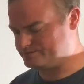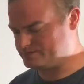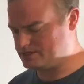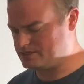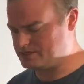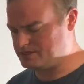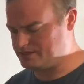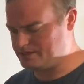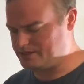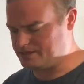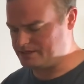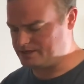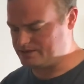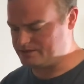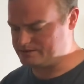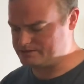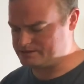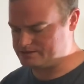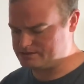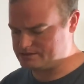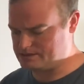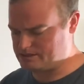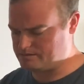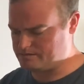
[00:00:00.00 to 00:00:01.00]
clean all this
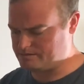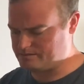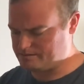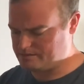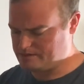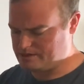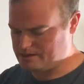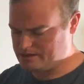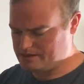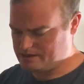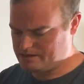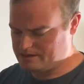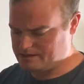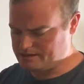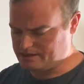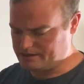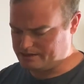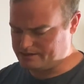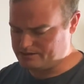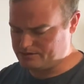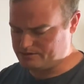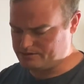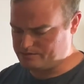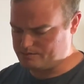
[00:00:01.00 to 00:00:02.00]
stuff like
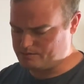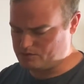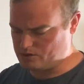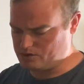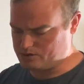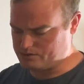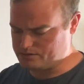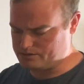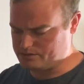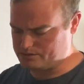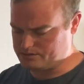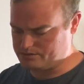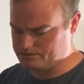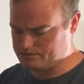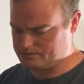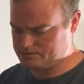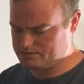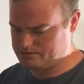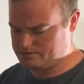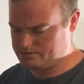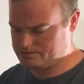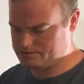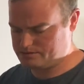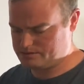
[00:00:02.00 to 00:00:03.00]
no tomorrow.
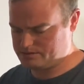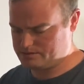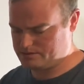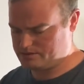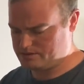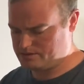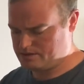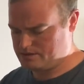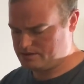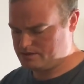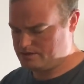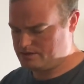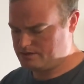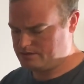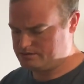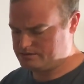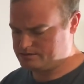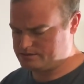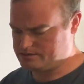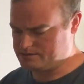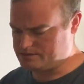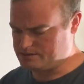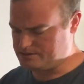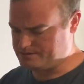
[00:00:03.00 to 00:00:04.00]

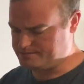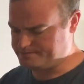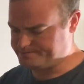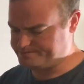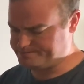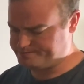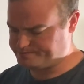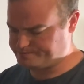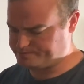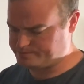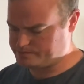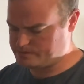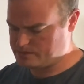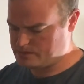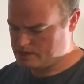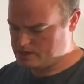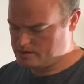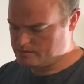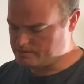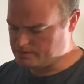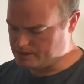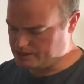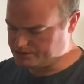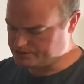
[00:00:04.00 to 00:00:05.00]
So
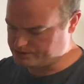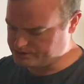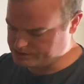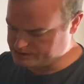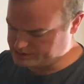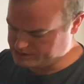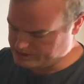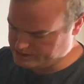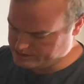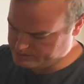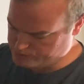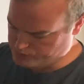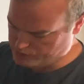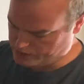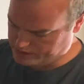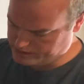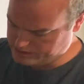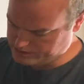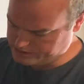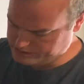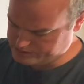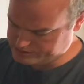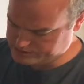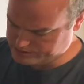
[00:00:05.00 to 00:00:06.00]
as you can see, the brake
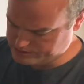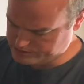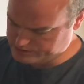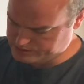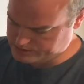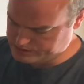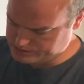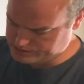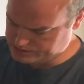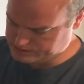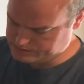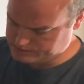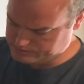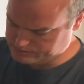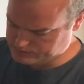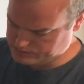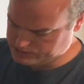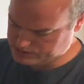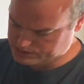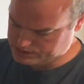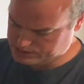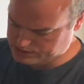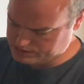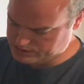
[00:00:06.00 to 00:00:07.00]
cleaner is doing
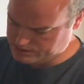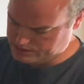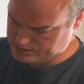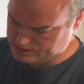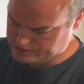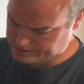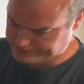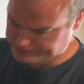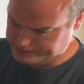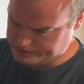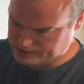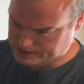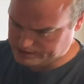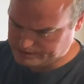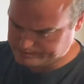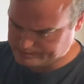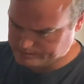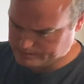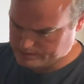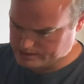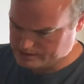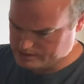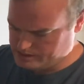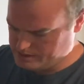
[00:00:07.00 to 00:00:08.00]
just a good enough job.
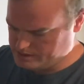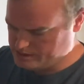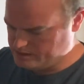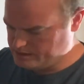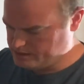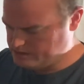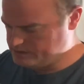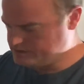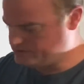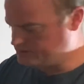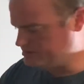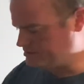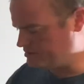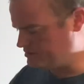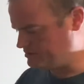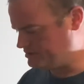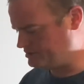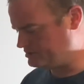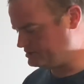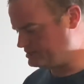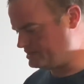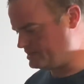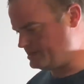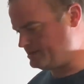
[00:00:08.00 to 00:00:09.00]
So there's
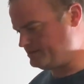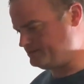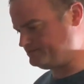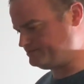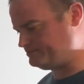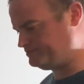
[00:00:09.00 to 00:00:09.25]
that.